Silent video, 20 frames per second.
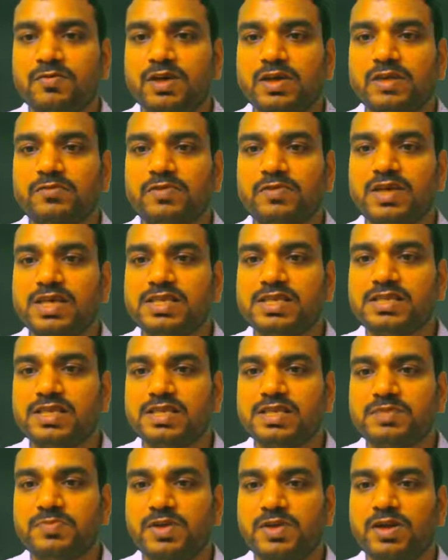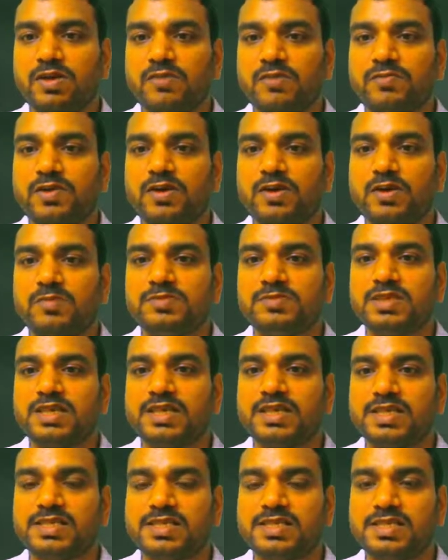where v is the speed of an
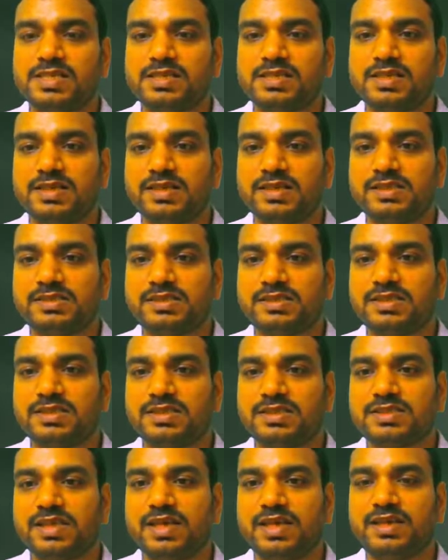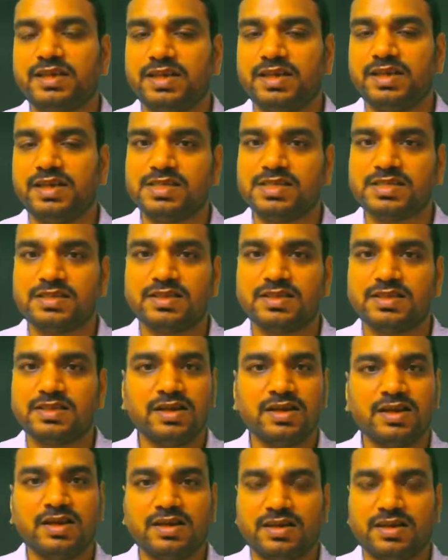object, s is the distance and t is
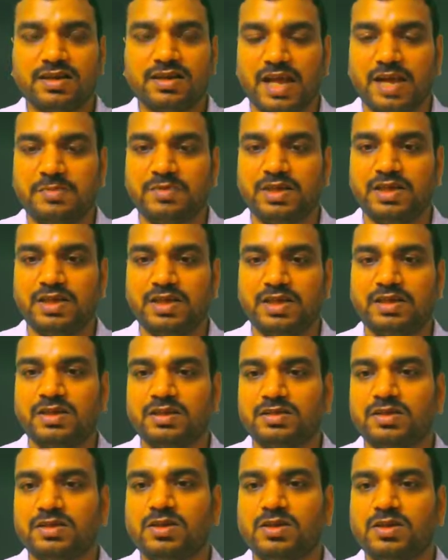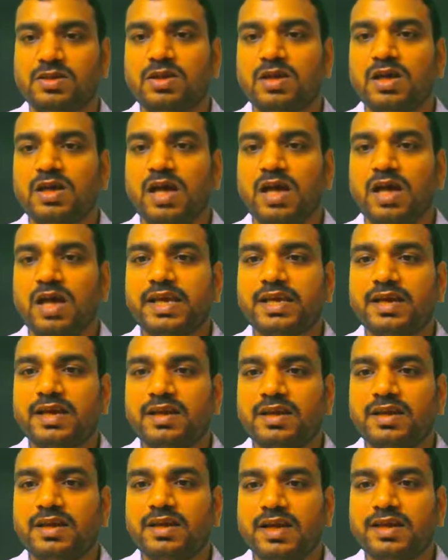the time taken. I
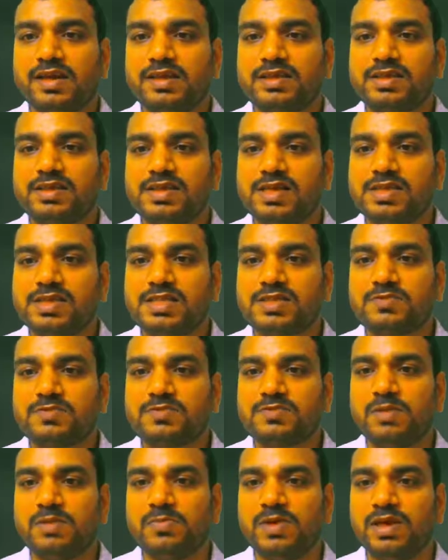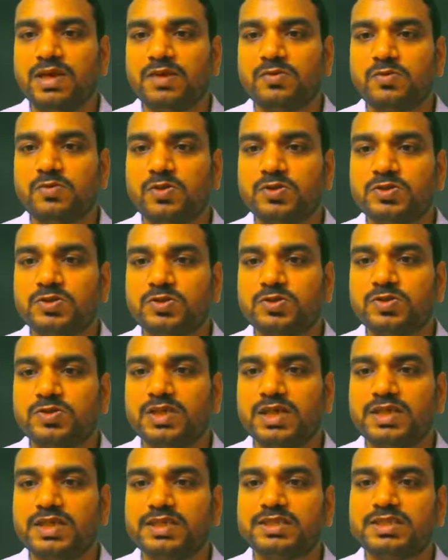can write s will be equals
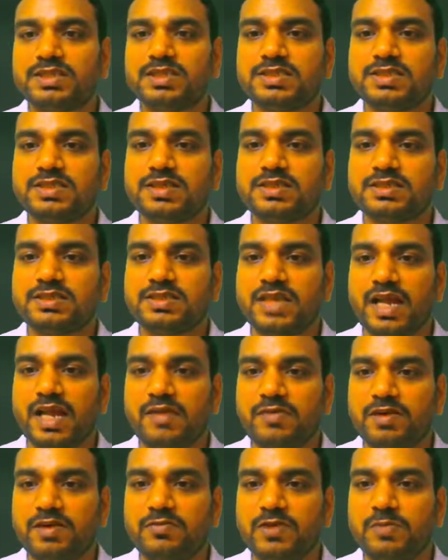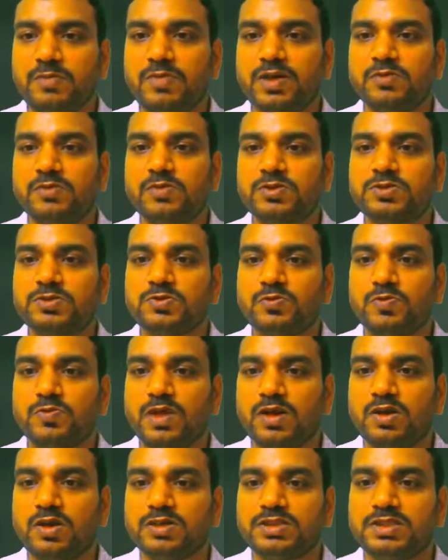to, that is distance traveled will be equals to
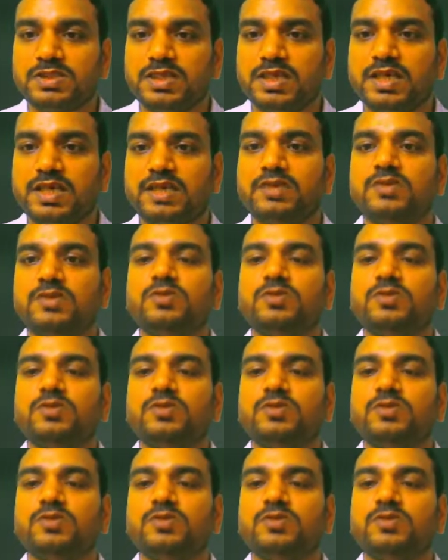velocity